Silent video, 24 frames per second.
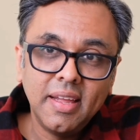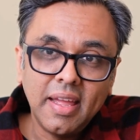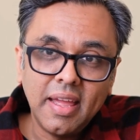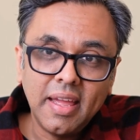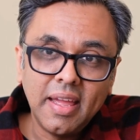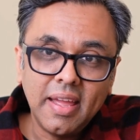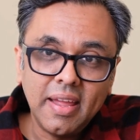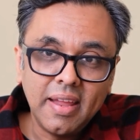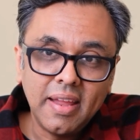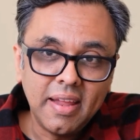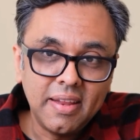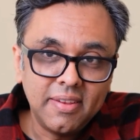
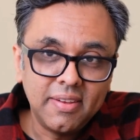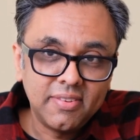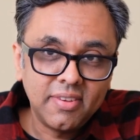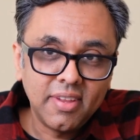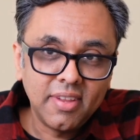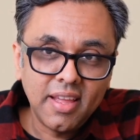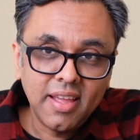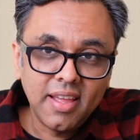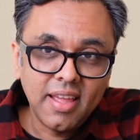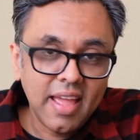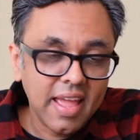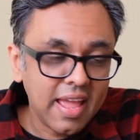and
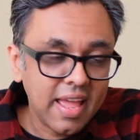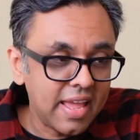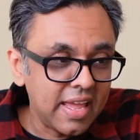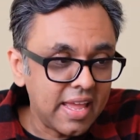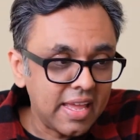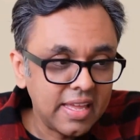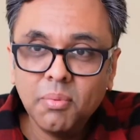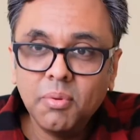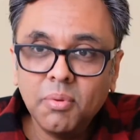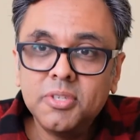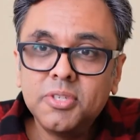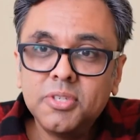say,
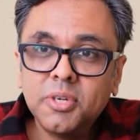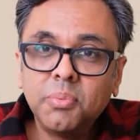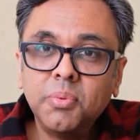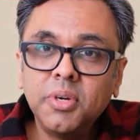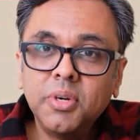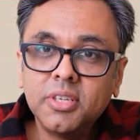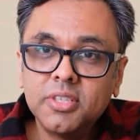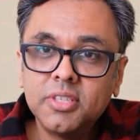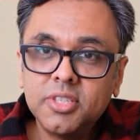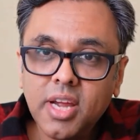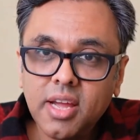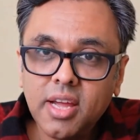hey, what's your
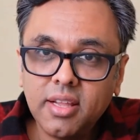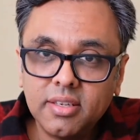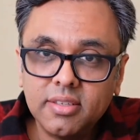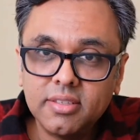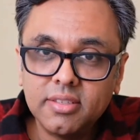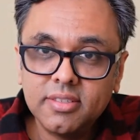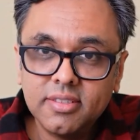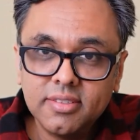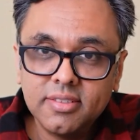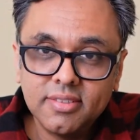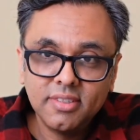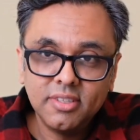real
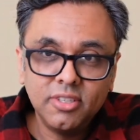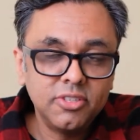challenge?